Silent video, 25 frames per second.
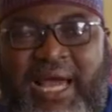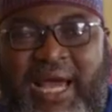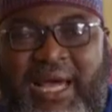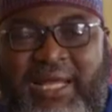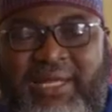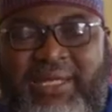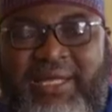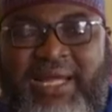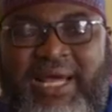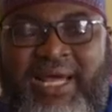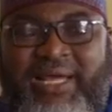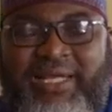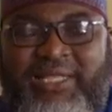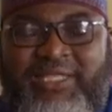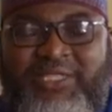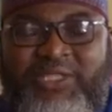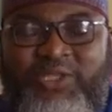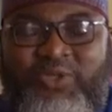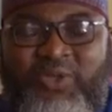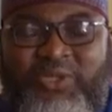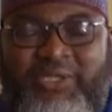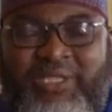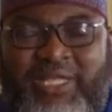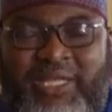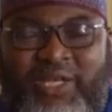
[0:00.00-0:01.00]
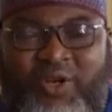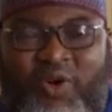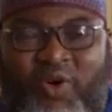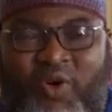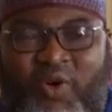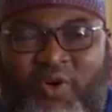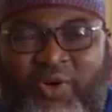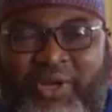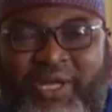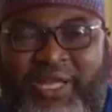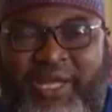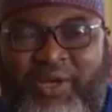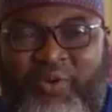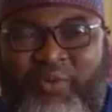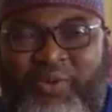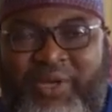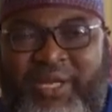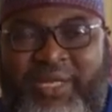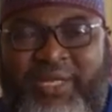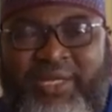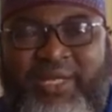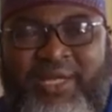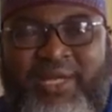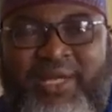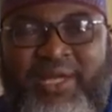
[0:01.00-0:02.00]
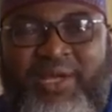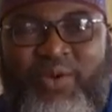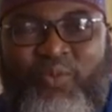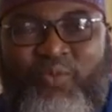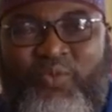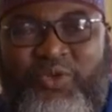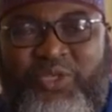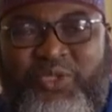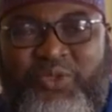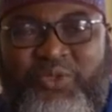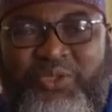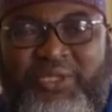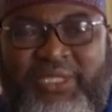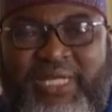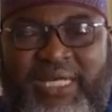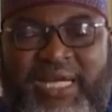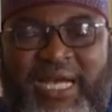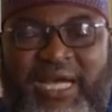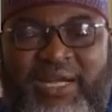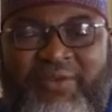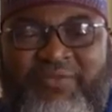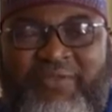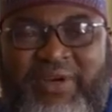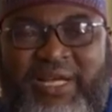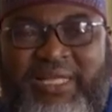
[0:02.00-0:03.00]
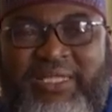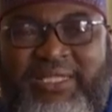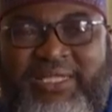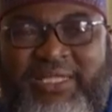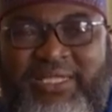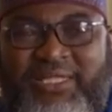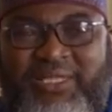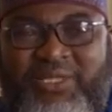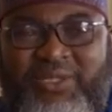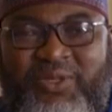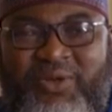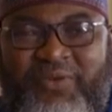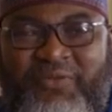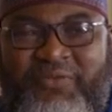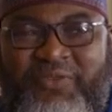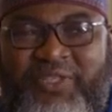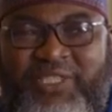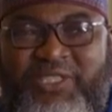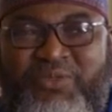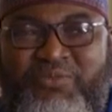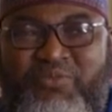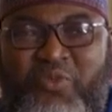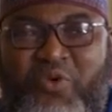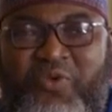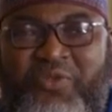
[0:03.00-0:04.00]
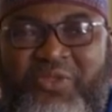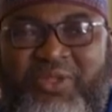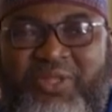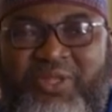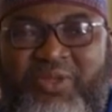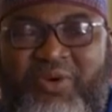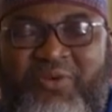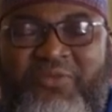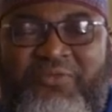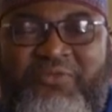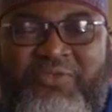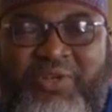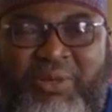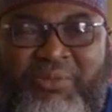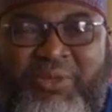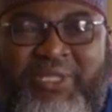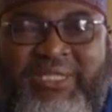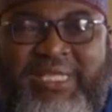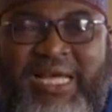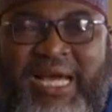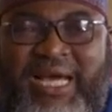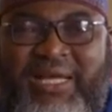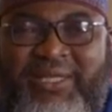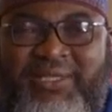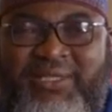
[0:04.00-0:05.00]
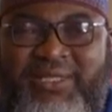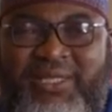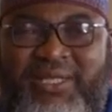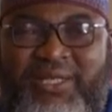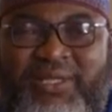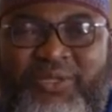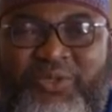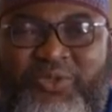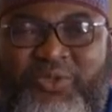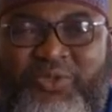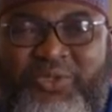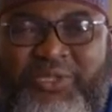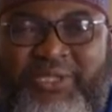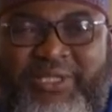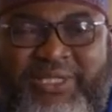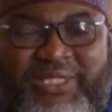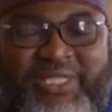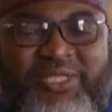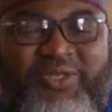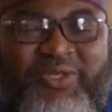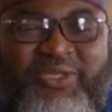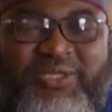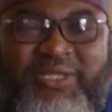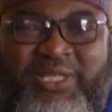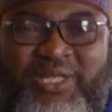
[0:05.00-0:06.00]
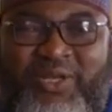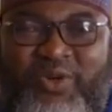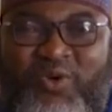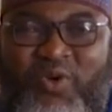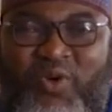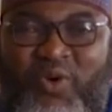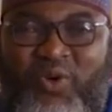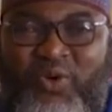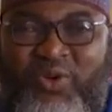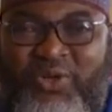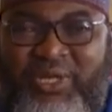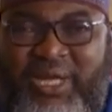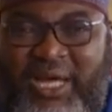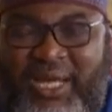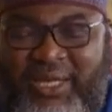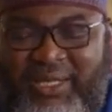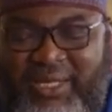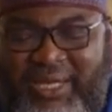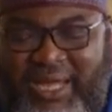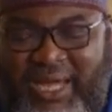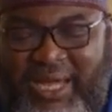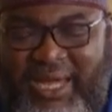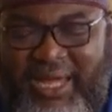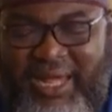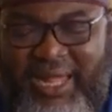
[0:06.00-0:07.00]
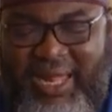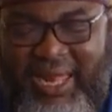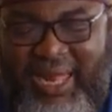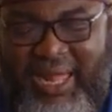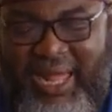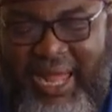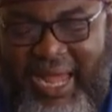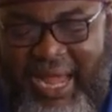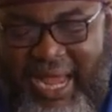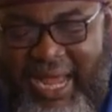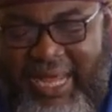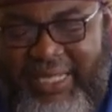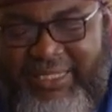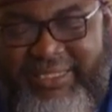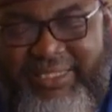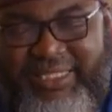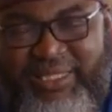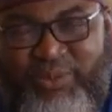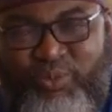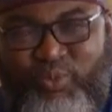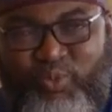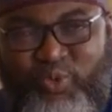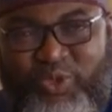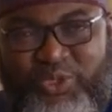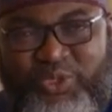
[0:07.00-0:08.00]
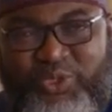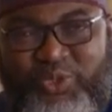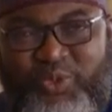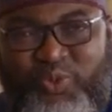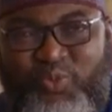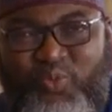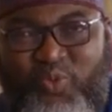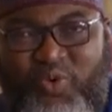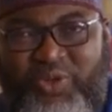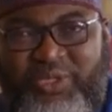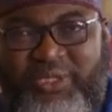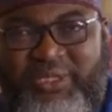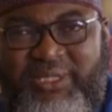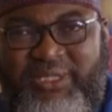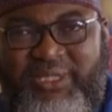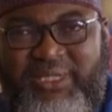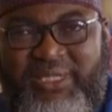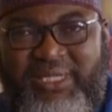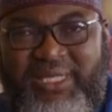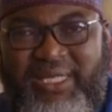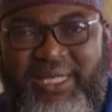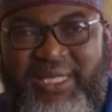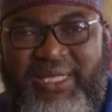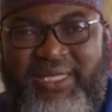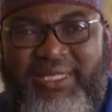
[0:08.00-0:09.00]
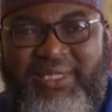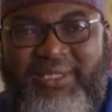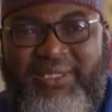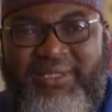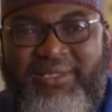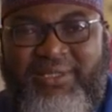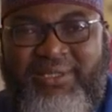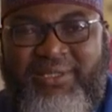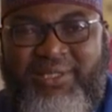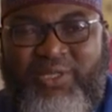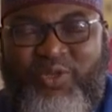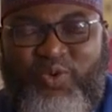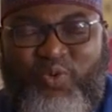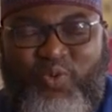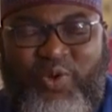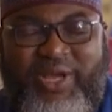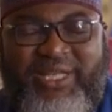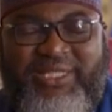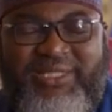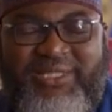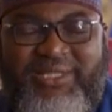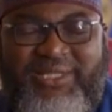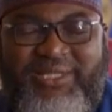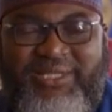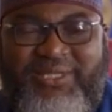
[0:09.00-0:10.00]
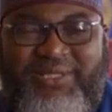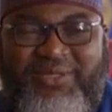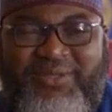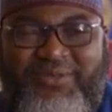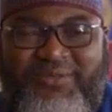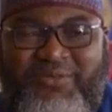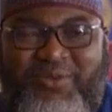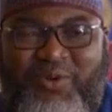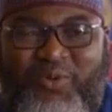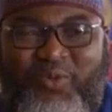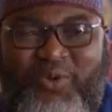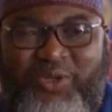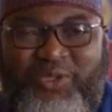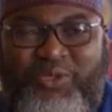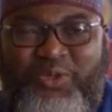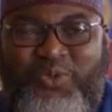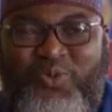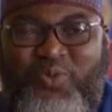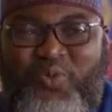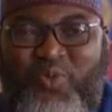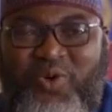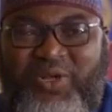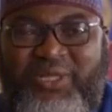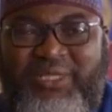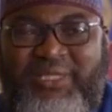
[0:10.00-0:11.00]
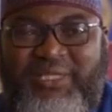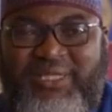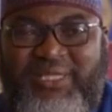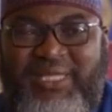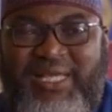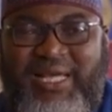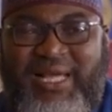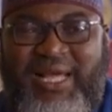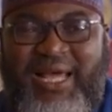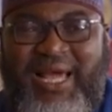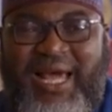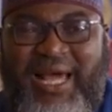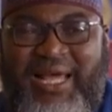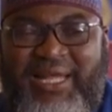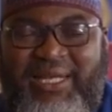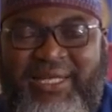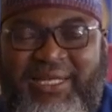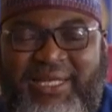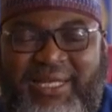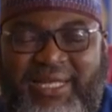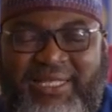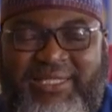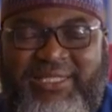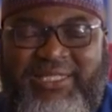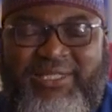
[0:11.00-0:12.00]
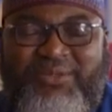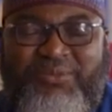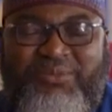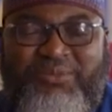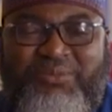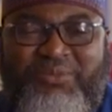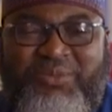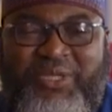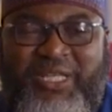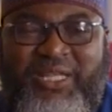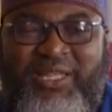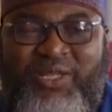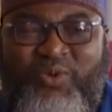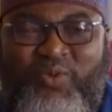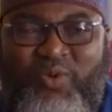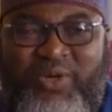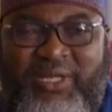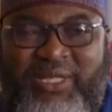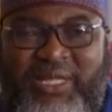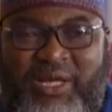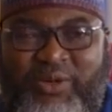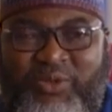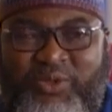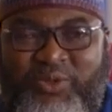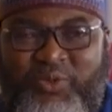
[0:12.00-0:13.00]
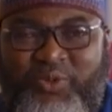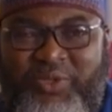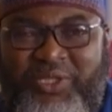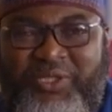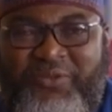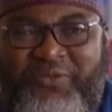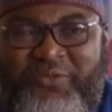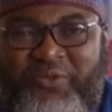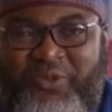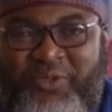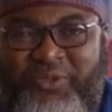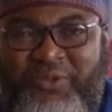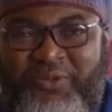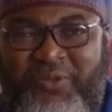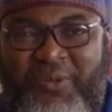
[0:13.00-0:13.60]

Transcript: Allah is just a call away. We should take advantage of this month of Ramadan to seriously call on Allah. Ask him what you want. Request for what you want, and let him be the one that will do it for